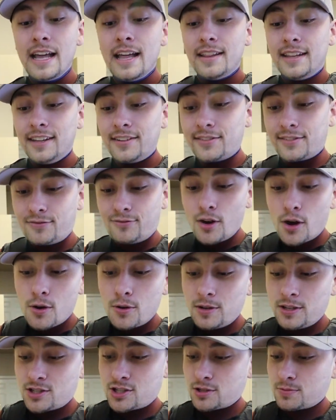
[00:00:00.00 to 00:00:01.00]
This
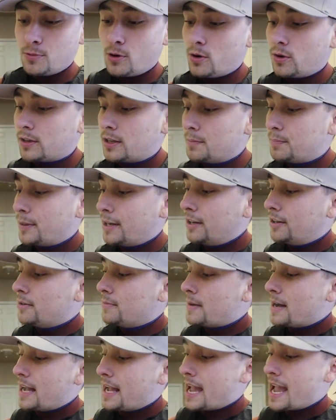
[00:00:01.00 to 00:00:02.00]
phone is small. Compared to
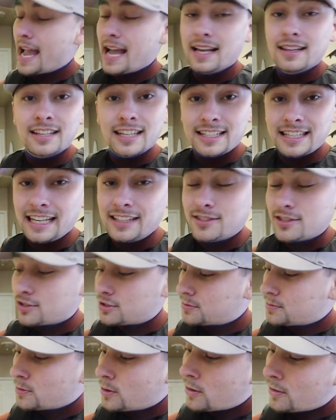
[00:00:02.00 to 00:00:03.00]
my hand, like that's a
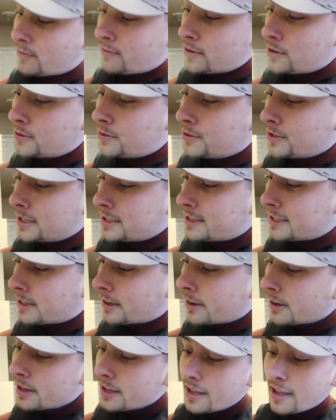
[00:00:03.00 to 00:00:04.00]
small phone right
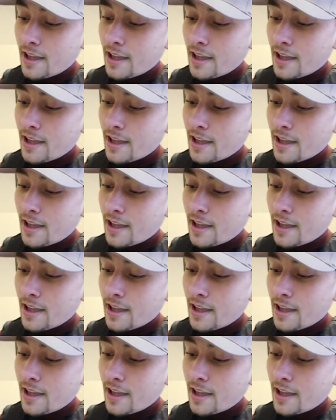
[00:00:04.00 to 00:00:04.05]
there.